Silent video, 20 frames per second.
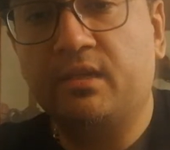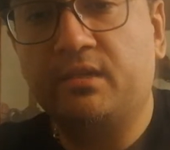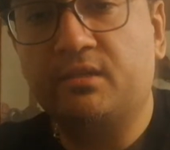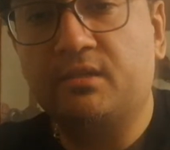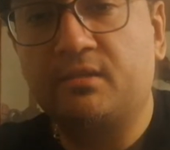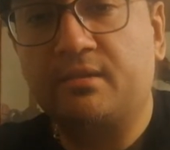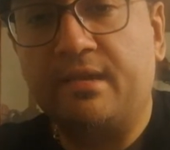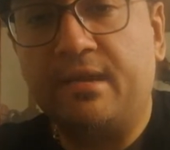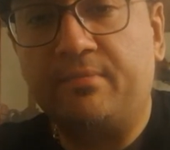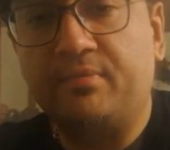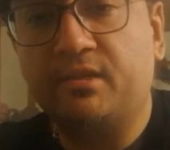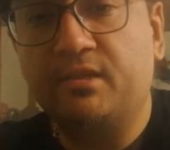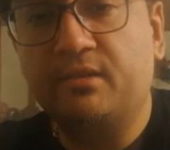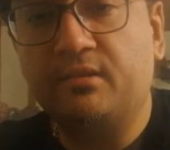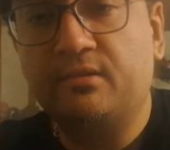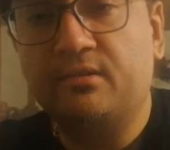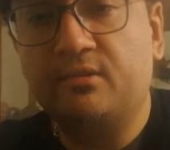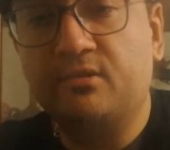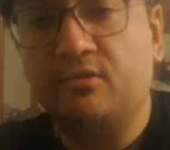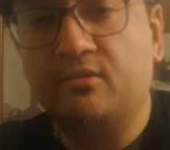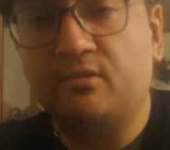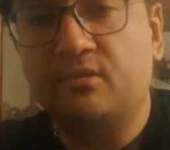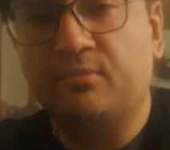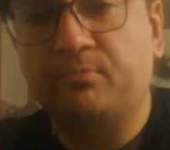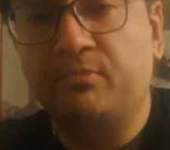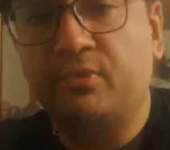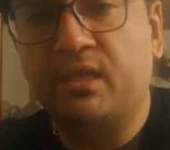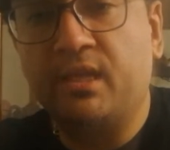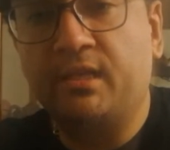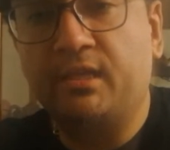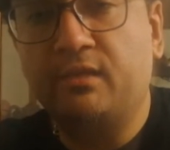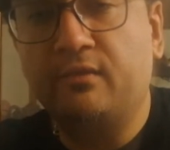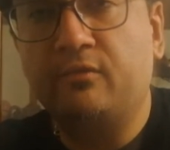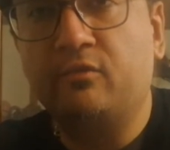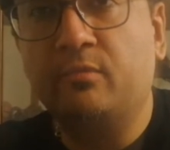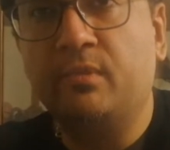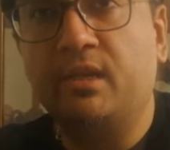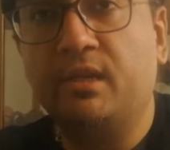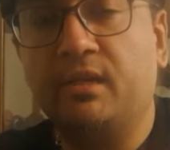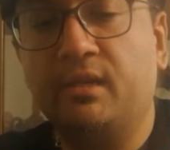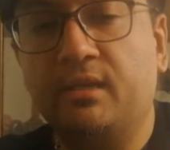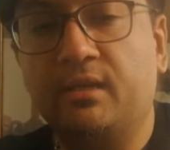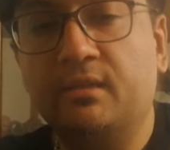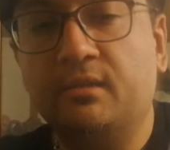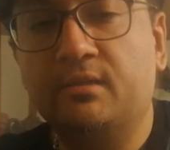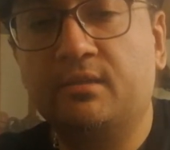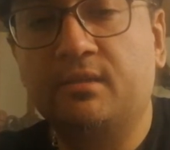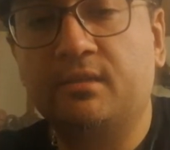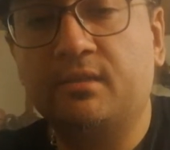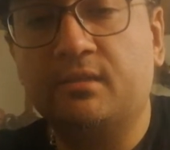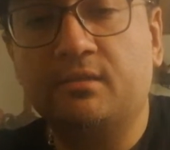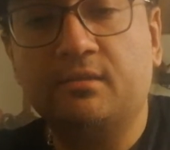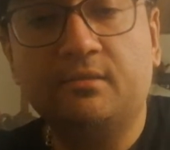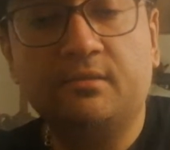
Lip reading: I just snapped it. So plenty of humidity in this tea,